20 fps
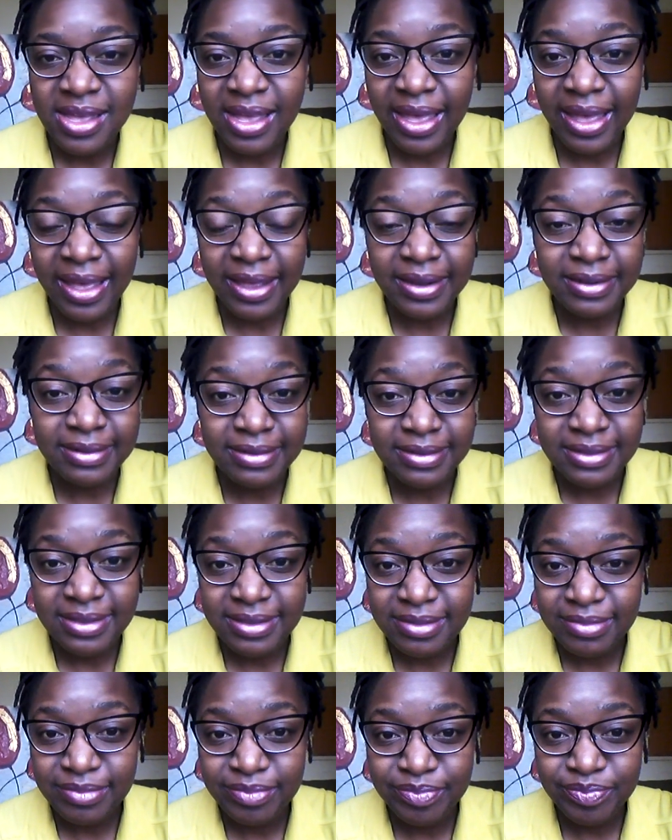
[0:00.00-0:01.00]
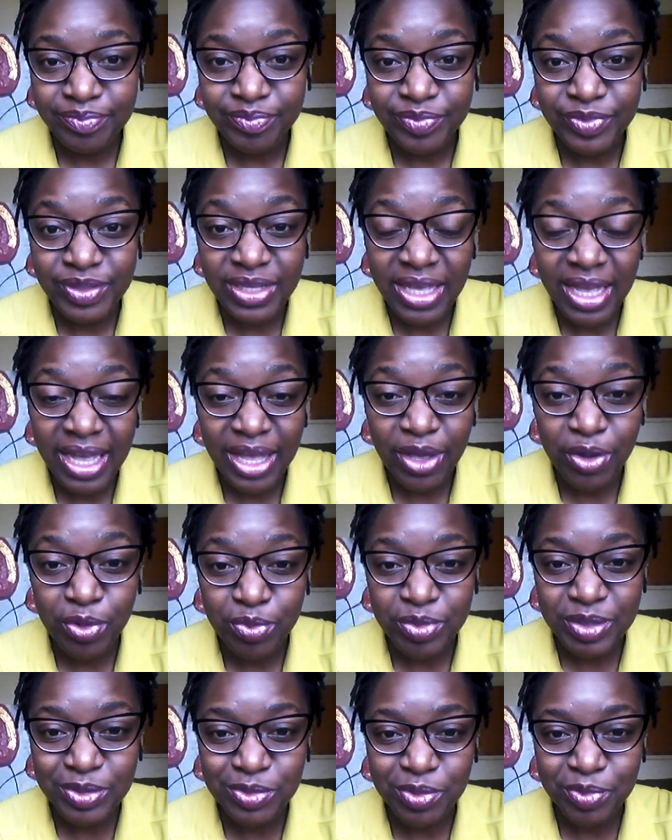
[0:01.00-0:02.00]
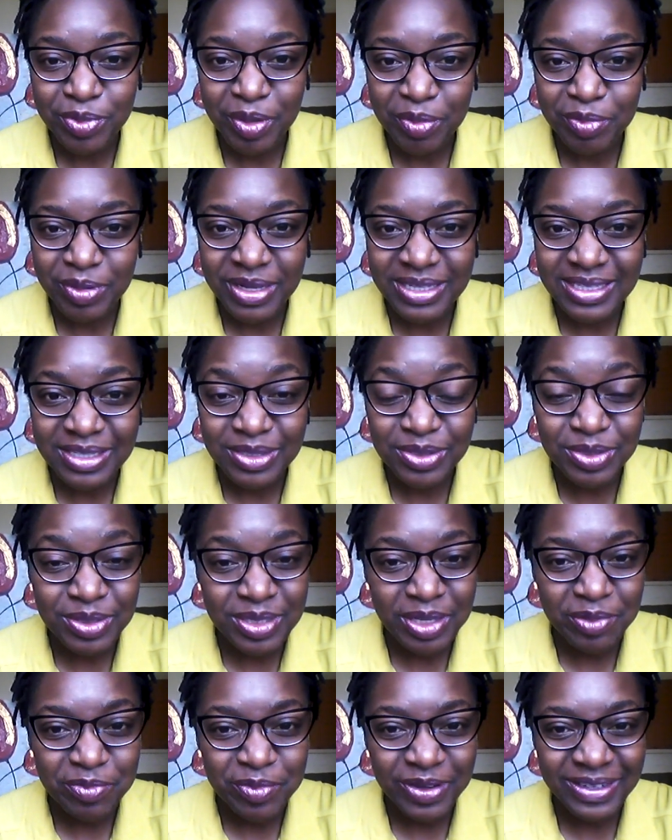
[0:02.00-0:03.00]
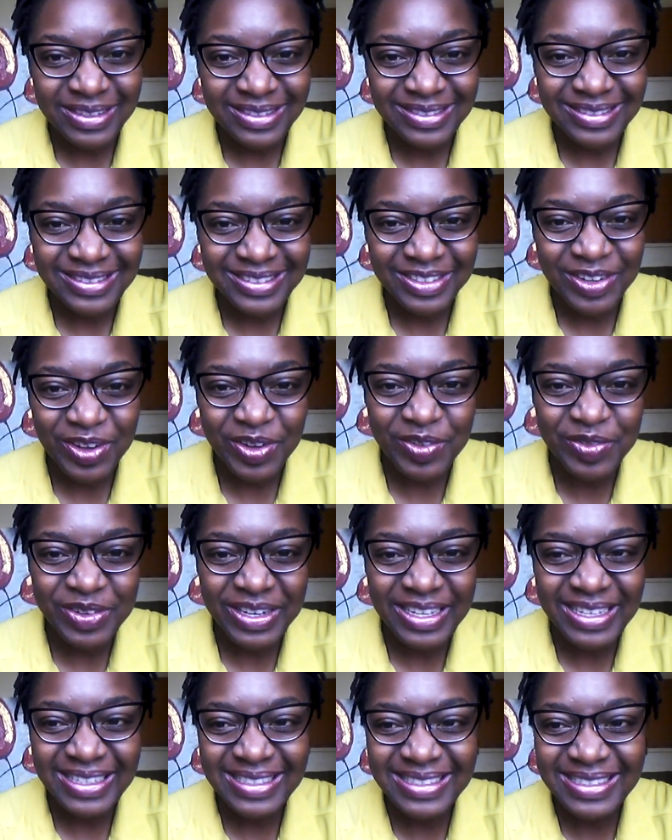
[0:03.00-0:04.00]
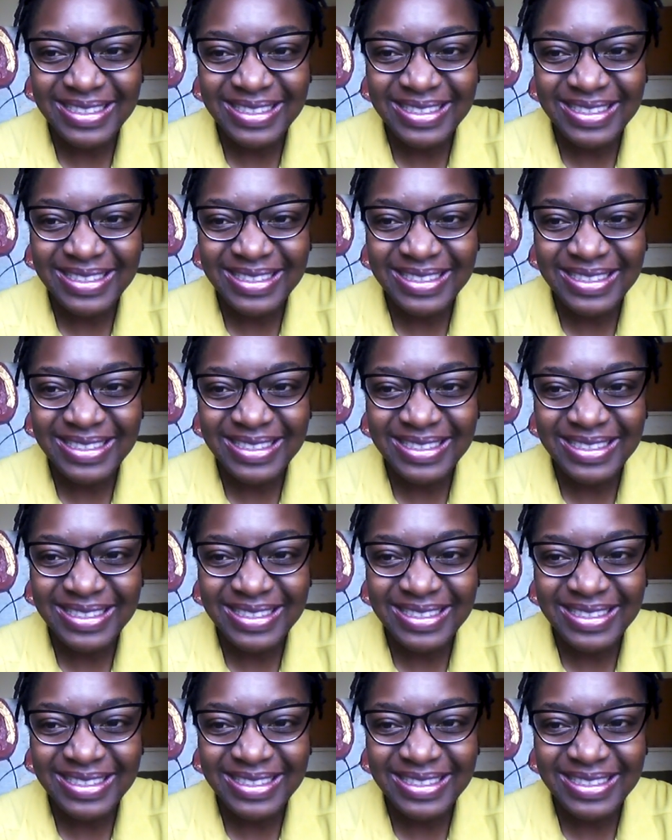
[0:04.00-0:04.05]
And I hope this will be a blessing to someone. God bless.